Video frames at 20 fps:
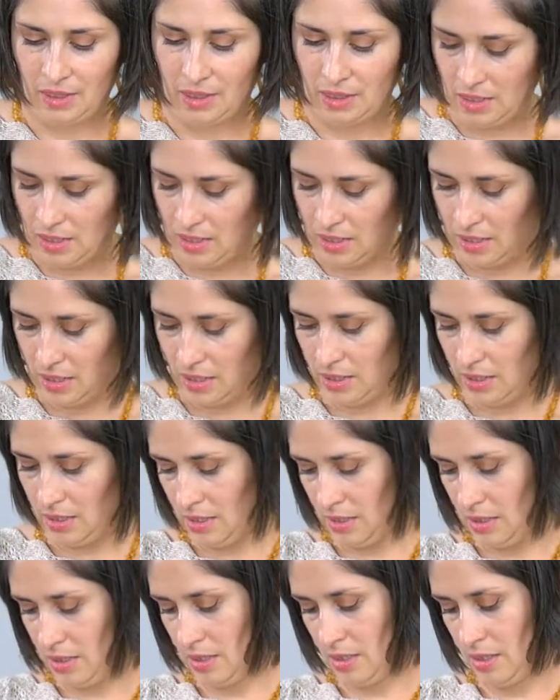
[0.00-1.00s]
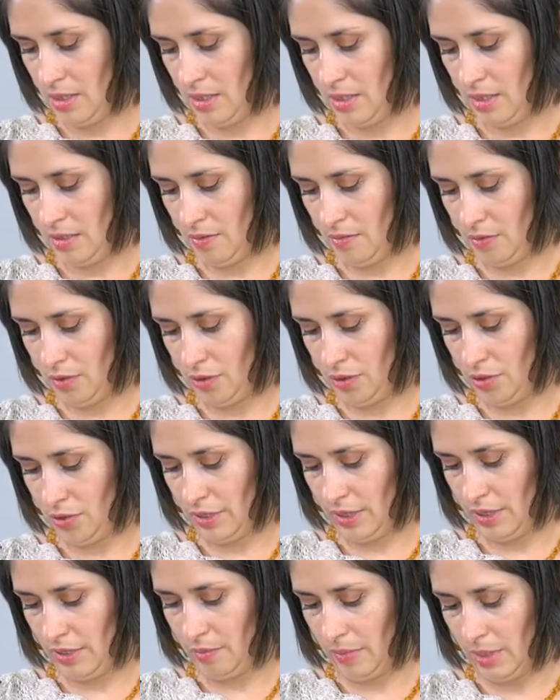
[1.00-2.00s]
And I will
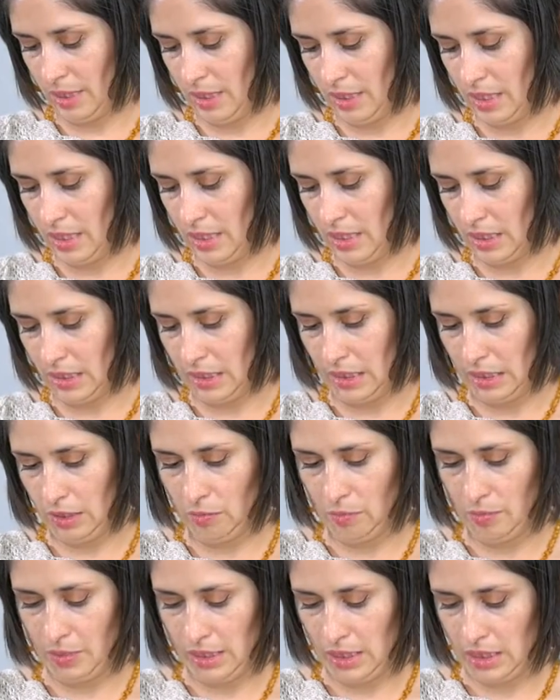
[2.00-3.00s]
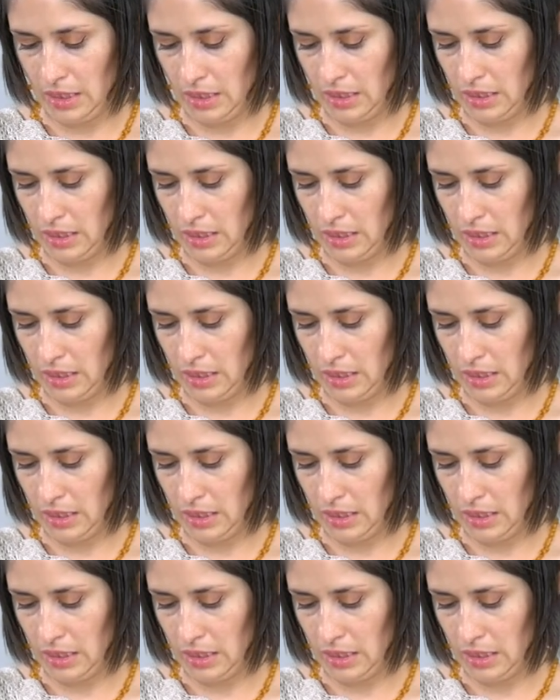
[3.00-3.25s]
turn down my heat a little bit.